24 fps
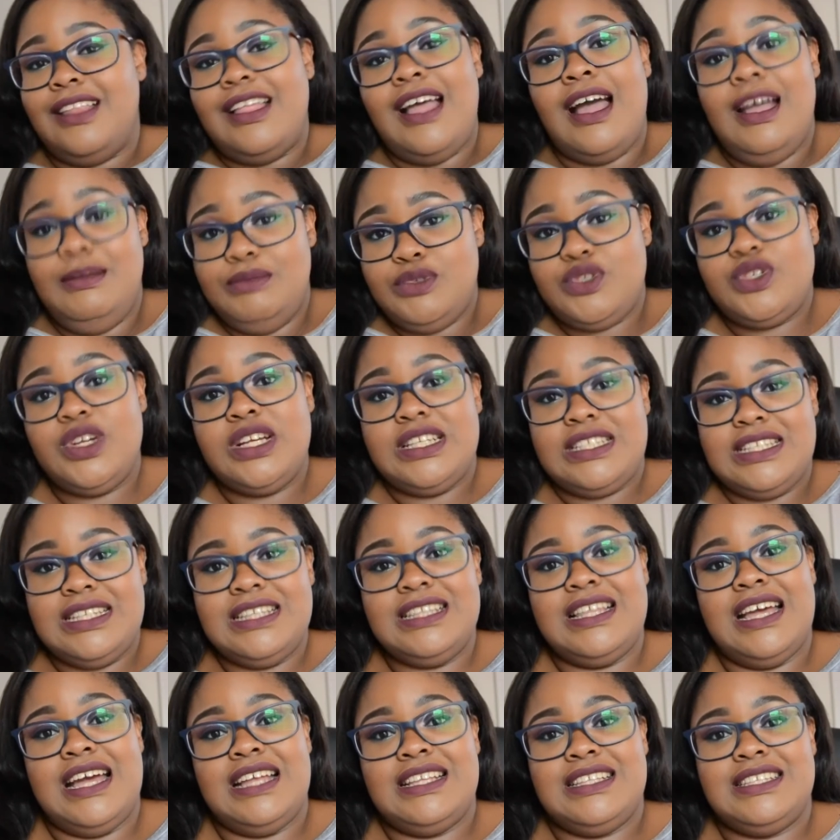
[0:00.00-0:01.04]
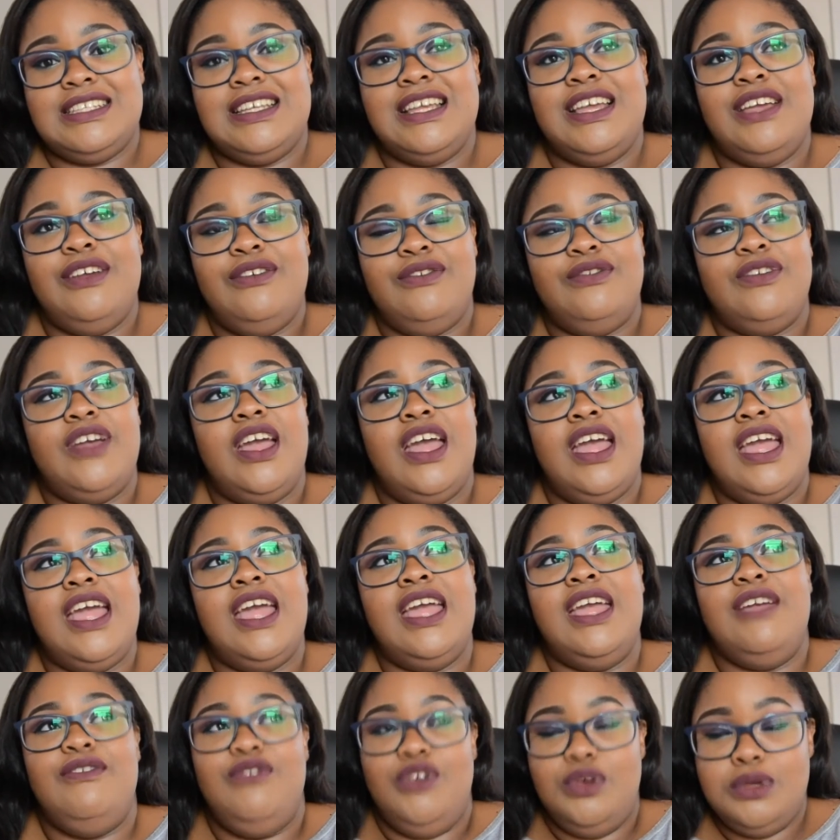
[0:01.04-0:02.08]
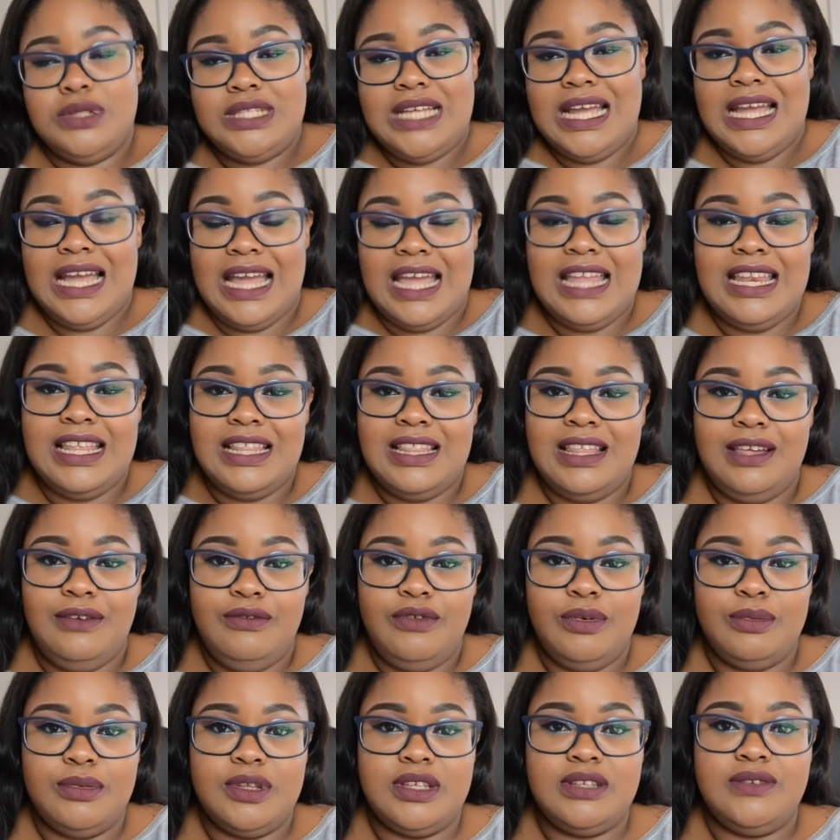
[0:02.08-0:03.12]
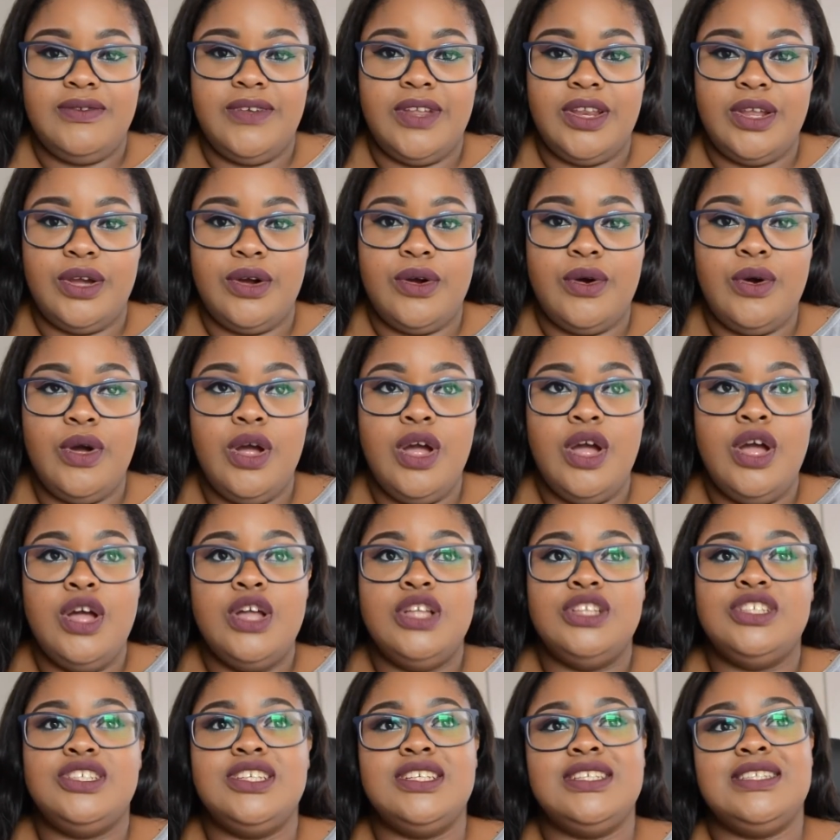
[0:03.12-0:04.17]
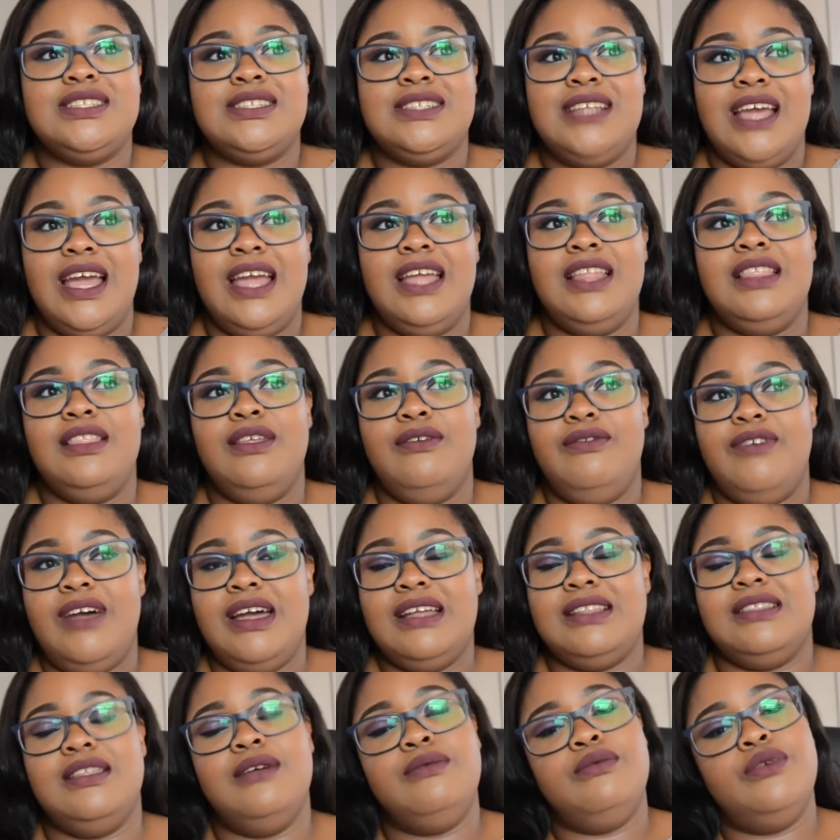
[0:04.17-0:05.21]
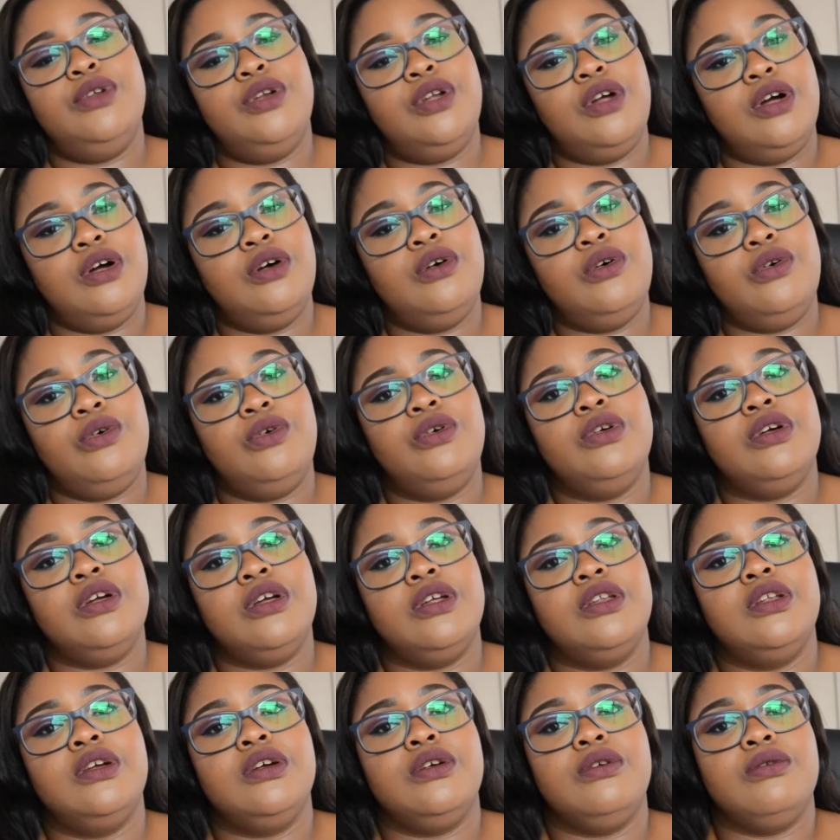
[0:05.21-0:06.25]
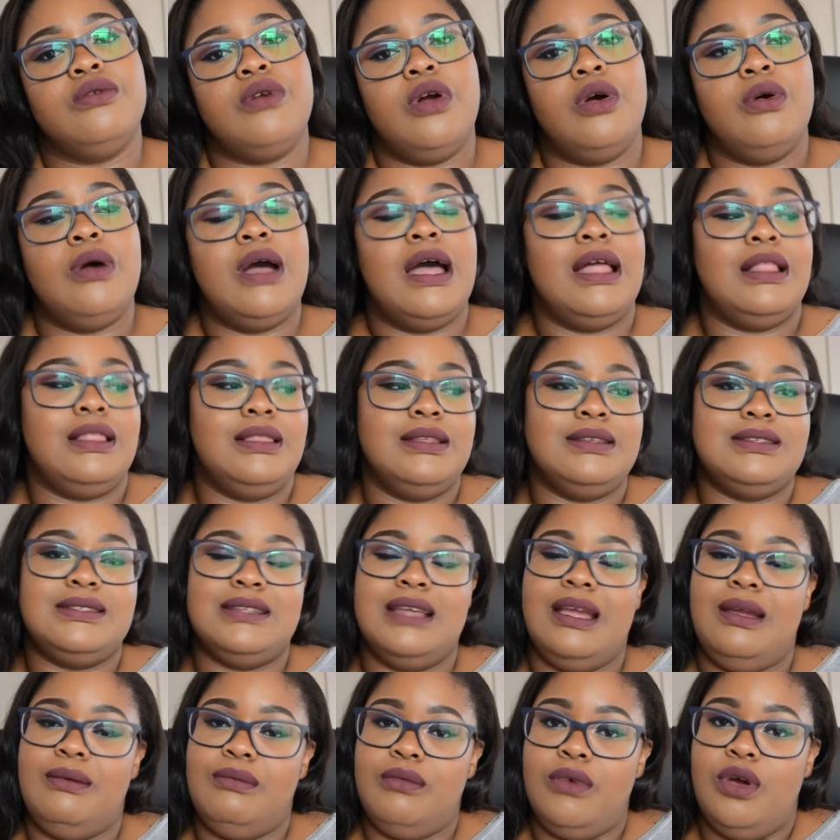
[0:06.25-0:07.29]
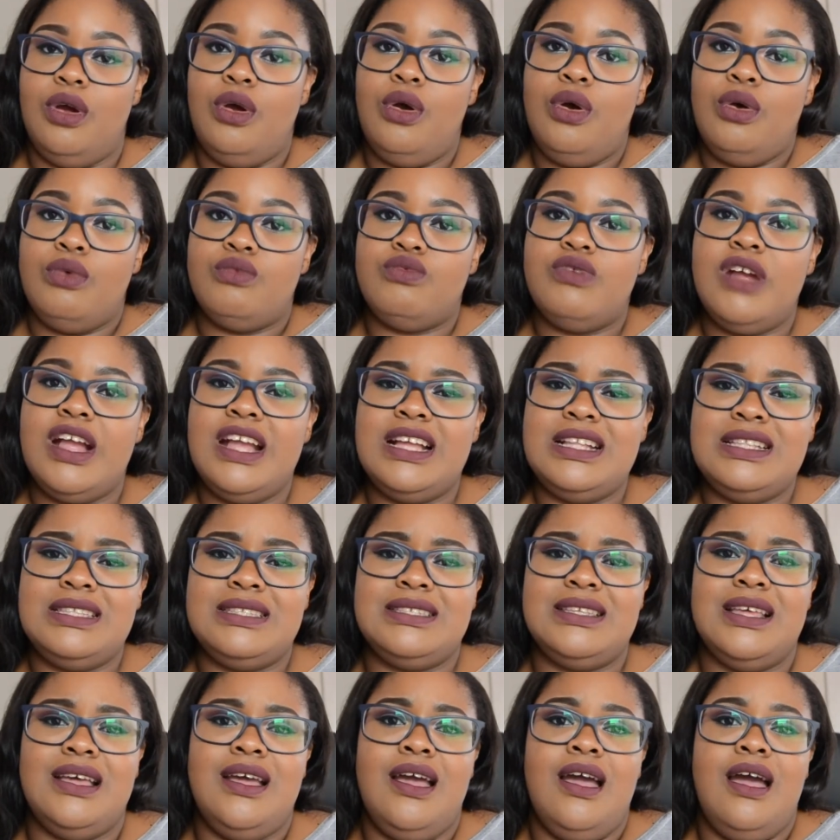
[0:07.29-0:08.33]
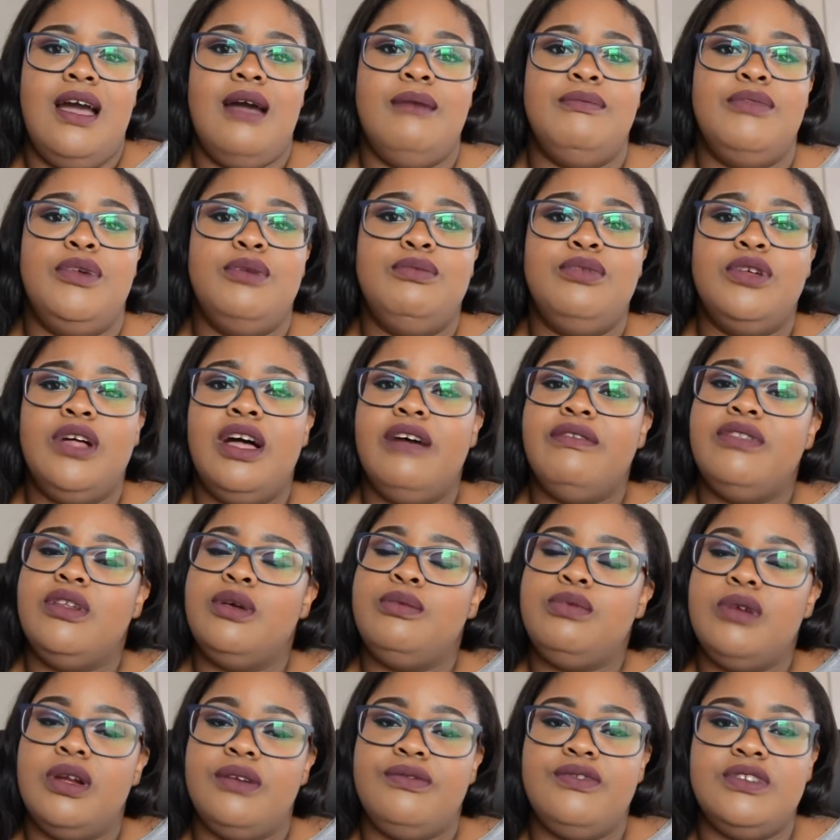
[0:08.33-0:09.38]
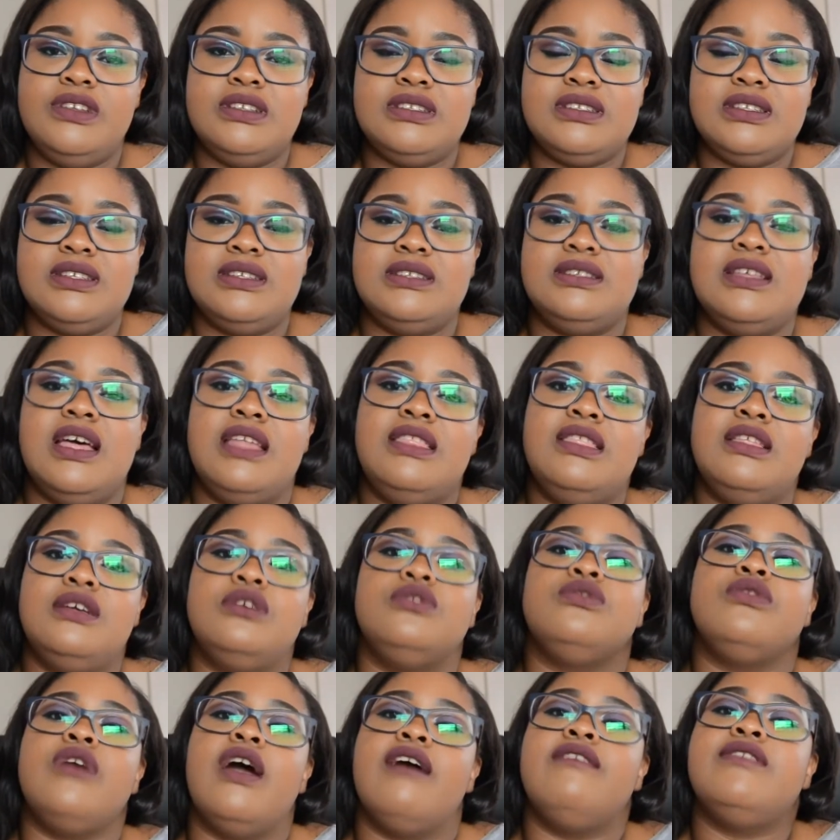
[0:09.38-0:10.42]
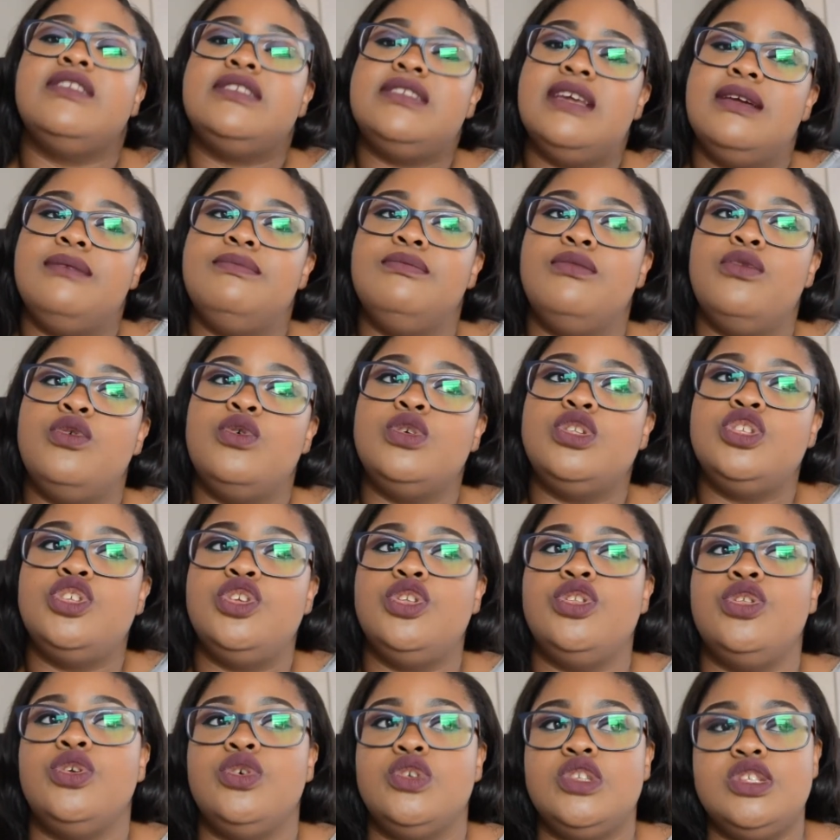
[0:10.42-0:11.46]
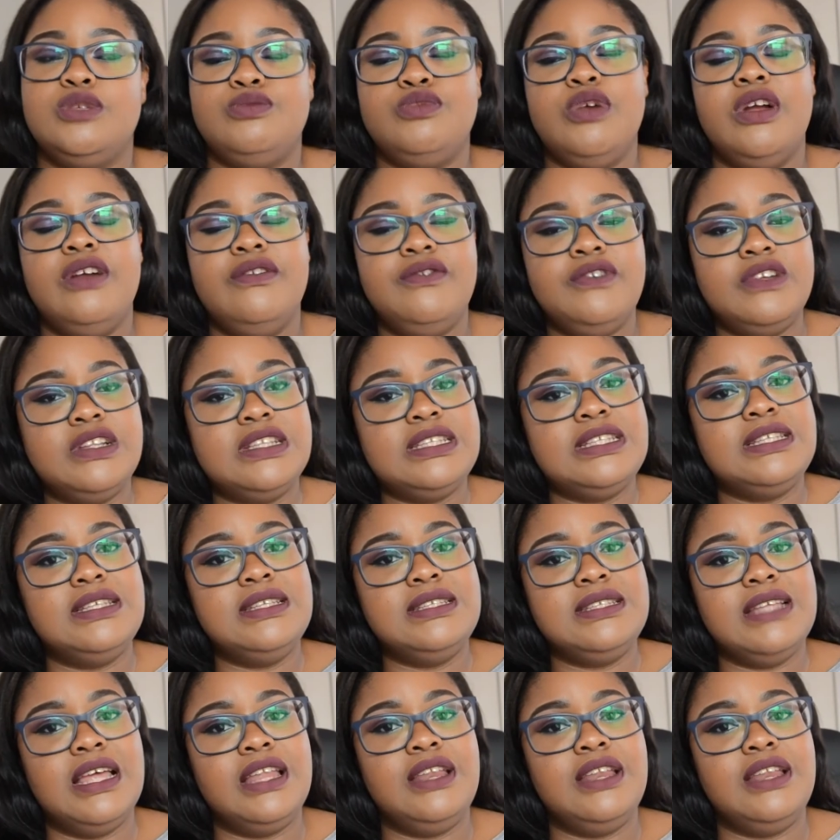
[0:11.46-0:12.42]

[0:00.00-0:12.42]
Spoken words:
I'm stressing that. If you take anything from this video, just take the fact that we're not all gonna grow at the same rate, and people have their preferences and they'll gravitate more to those preferences.